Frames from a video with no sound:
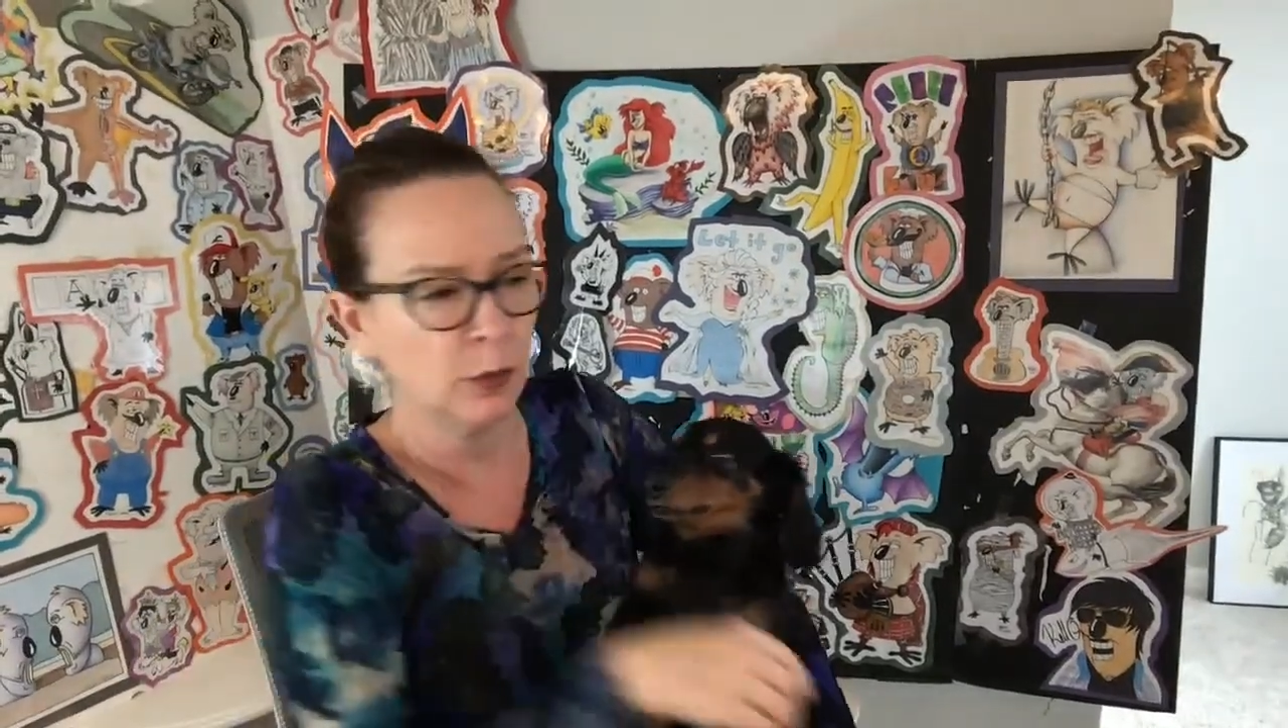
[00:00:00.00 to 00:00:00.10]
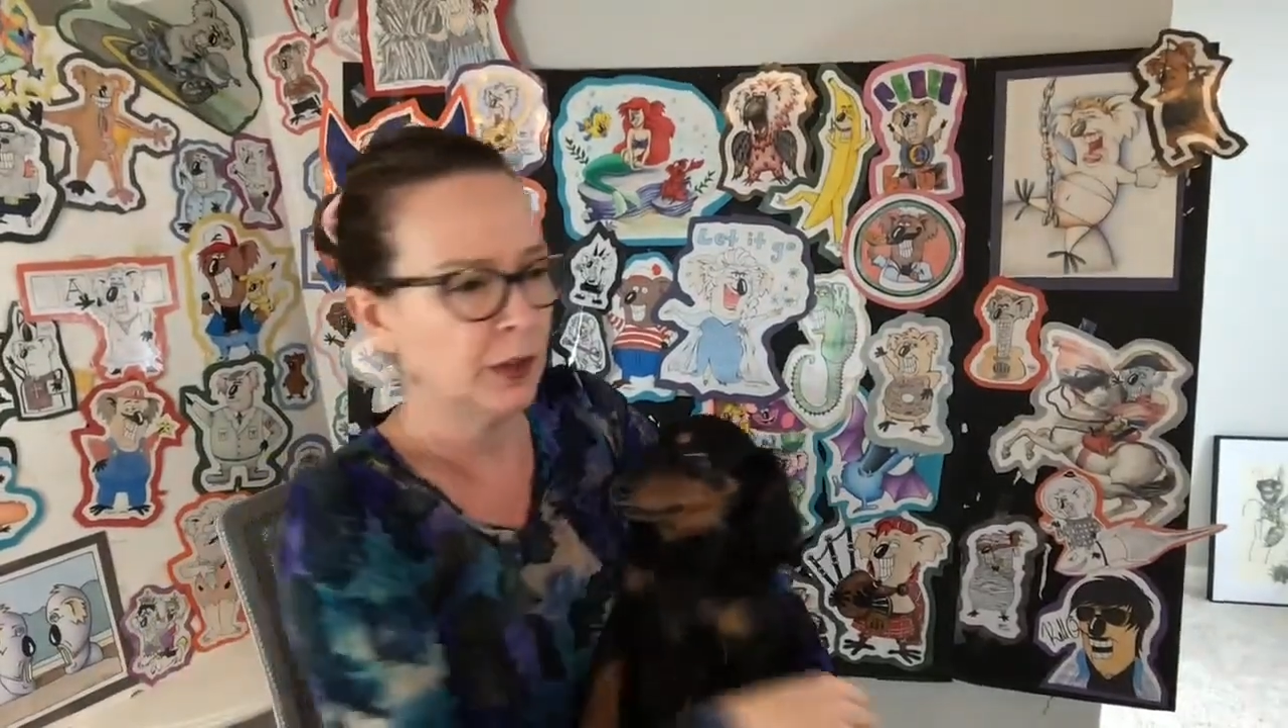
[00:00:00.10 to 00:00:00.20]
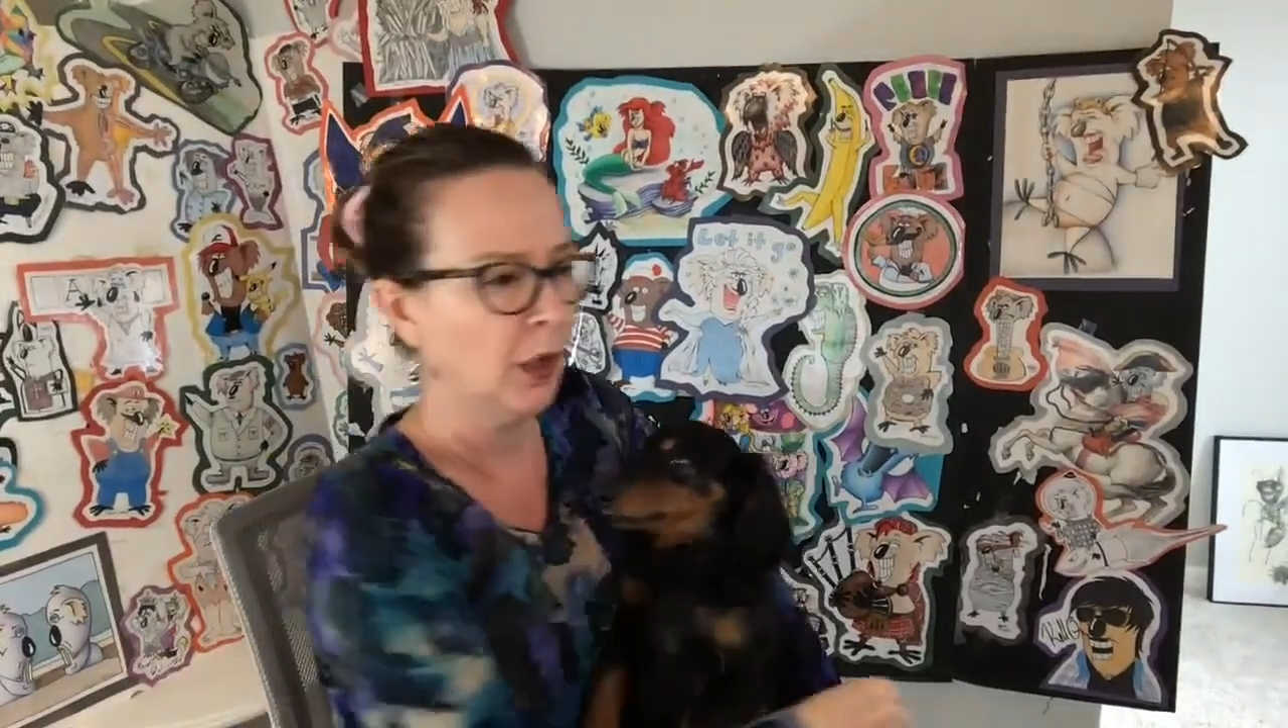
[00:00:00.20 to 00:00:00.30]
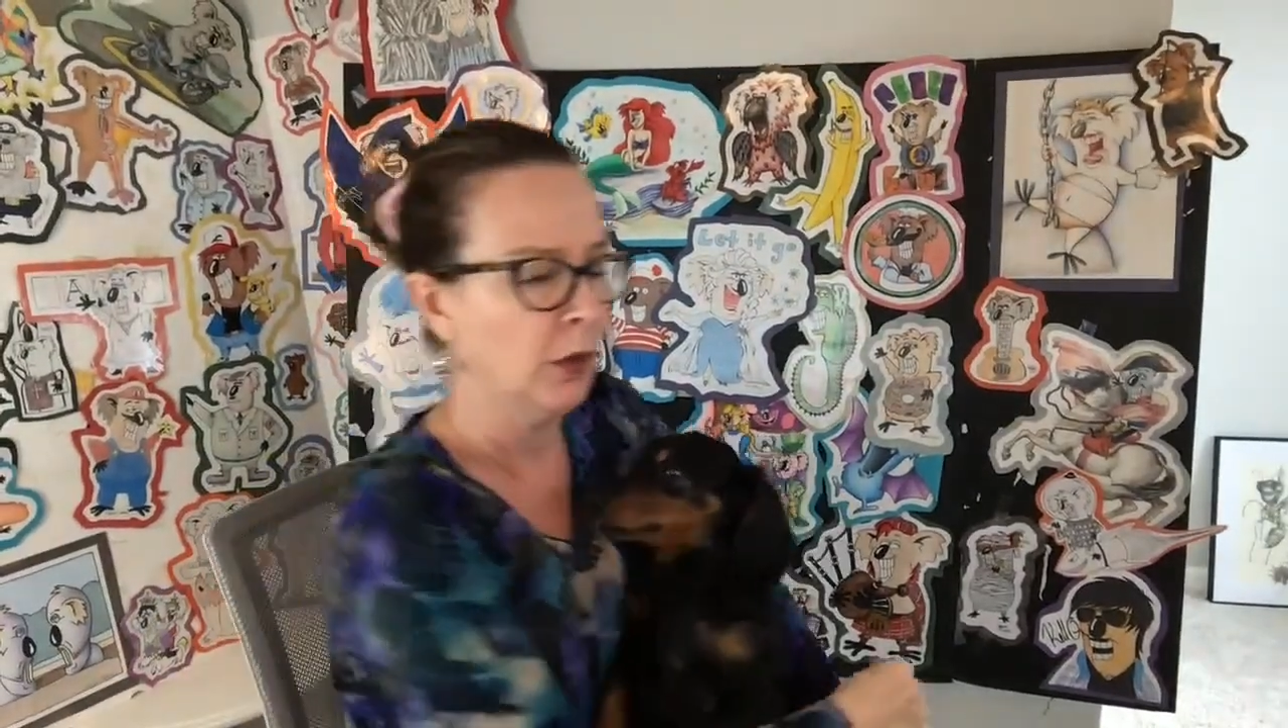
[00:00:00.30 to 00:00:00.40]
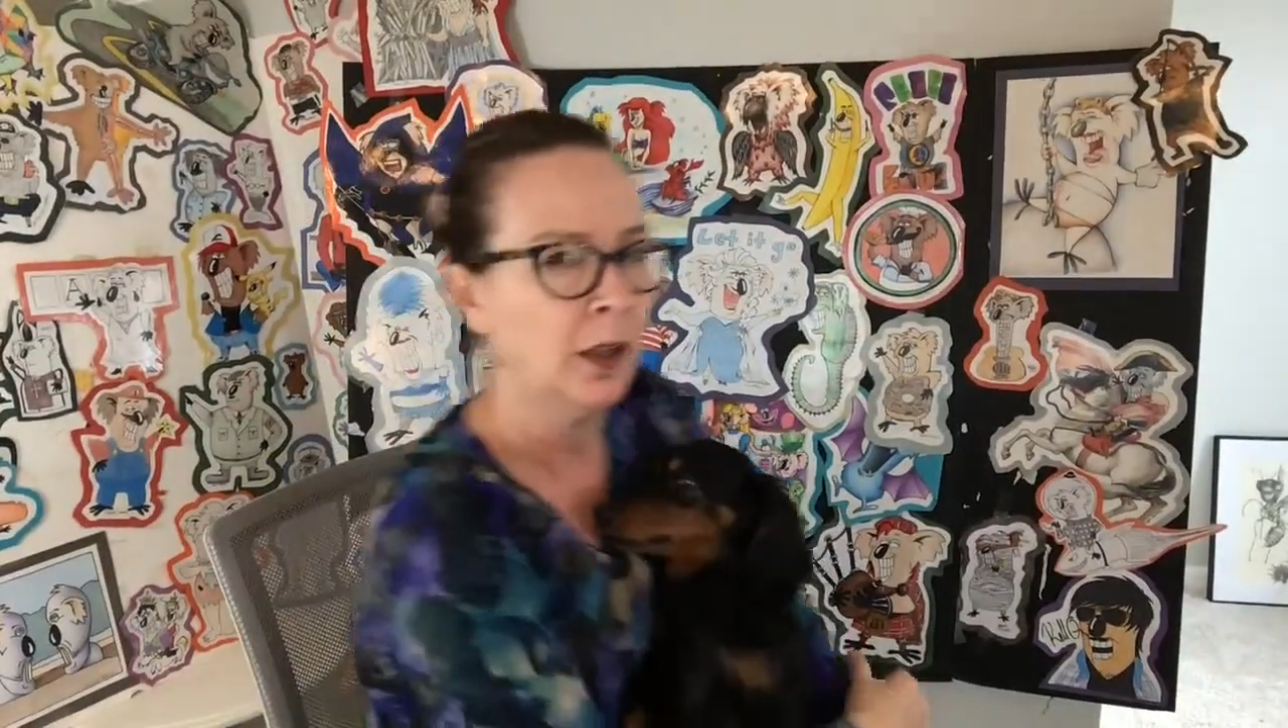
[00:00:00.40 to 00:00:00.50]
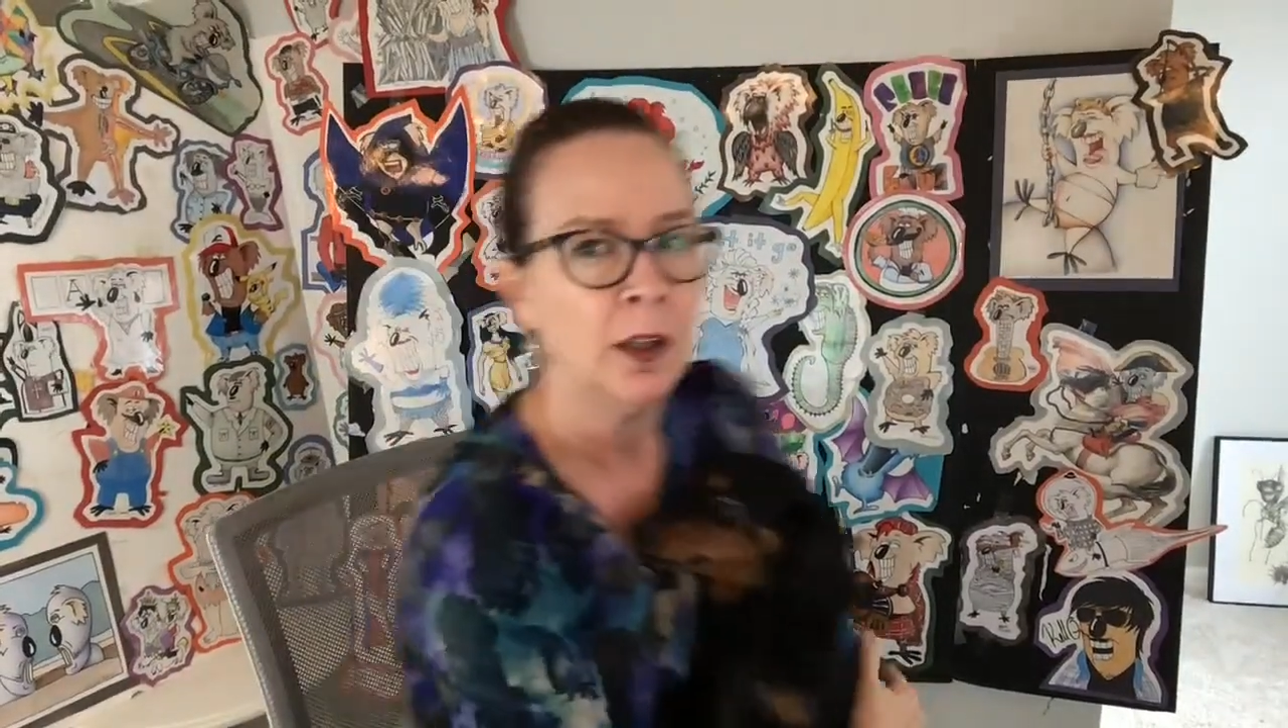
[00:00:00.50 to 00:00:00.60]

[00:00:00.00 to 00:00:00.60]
here we go.